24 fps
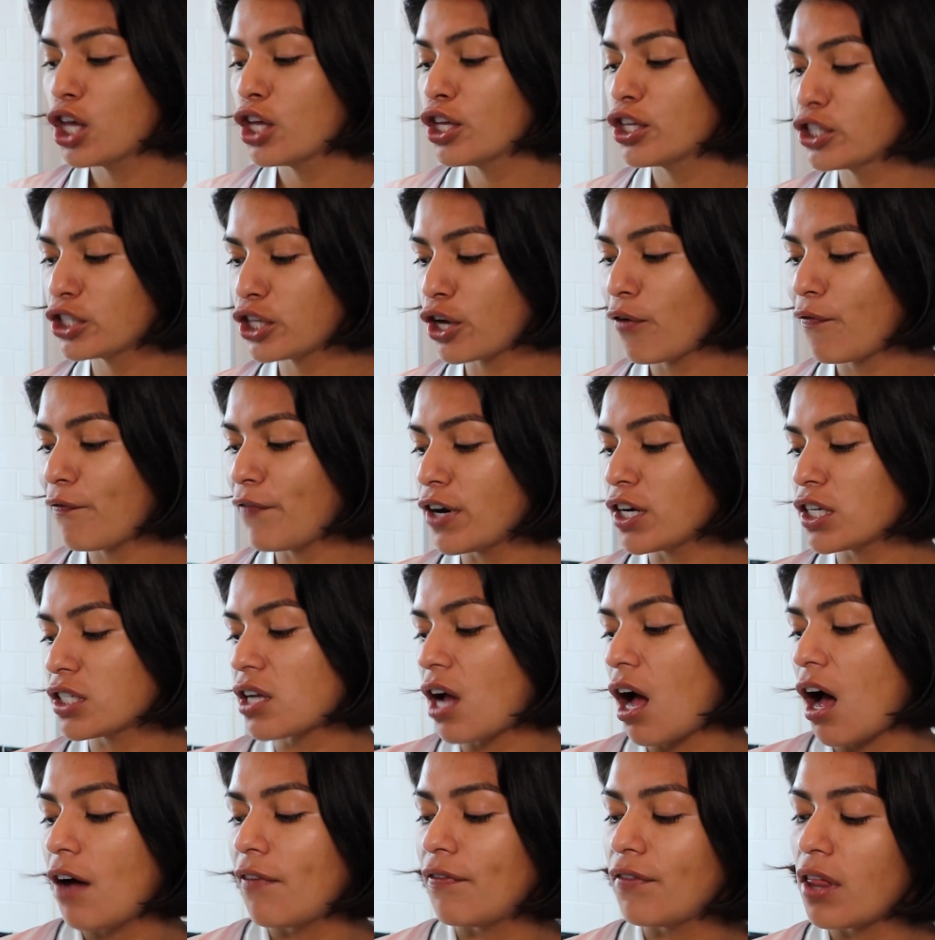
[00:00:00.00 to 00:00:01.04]
So first
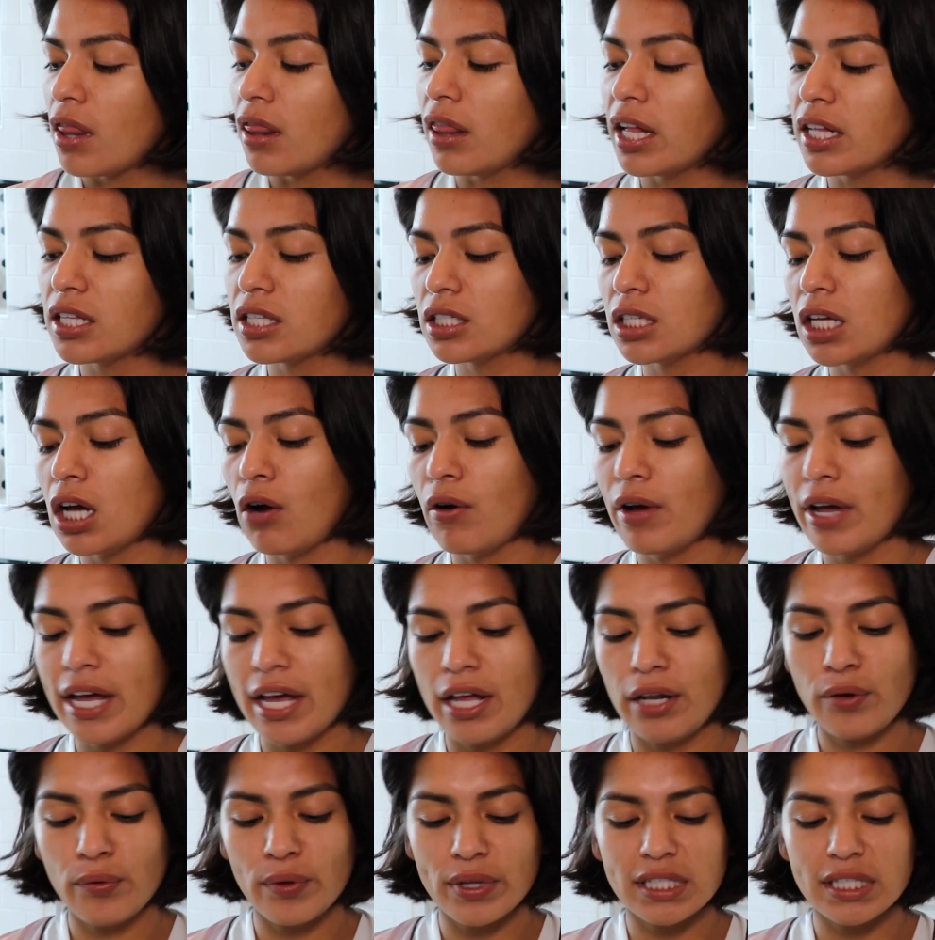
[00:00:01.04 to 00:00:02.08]
off, let's go
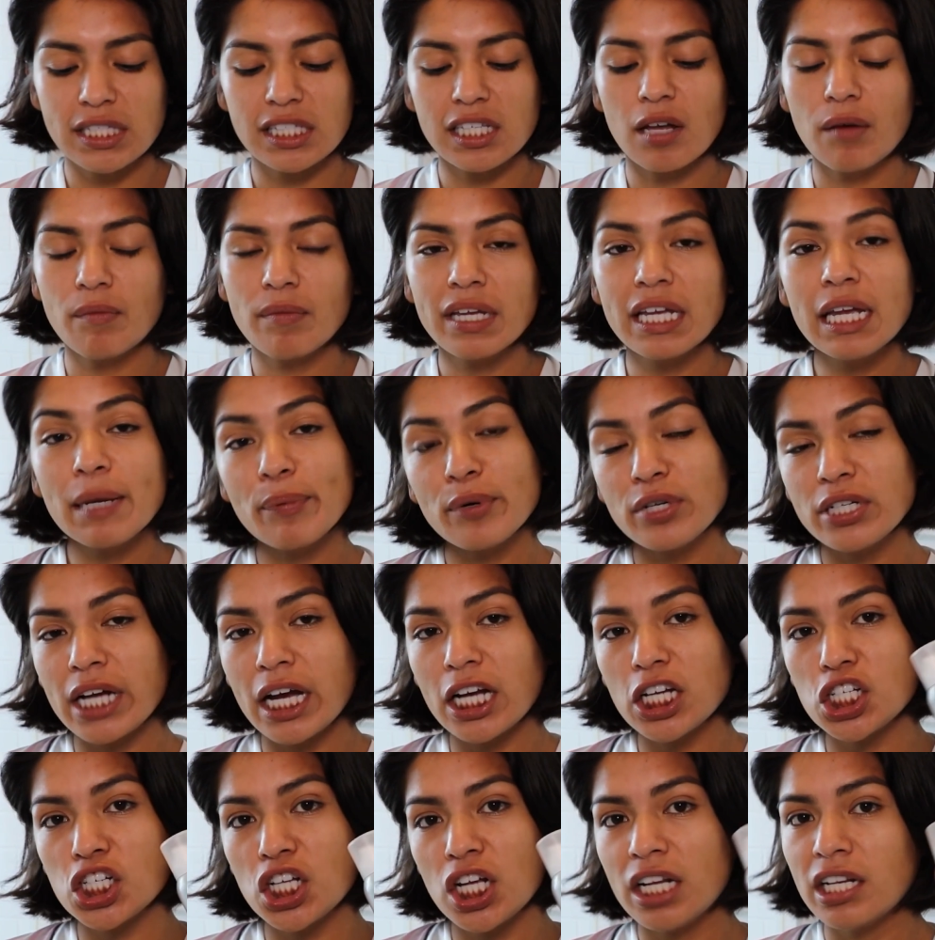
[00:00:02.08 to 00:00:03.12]
in with some heat protection.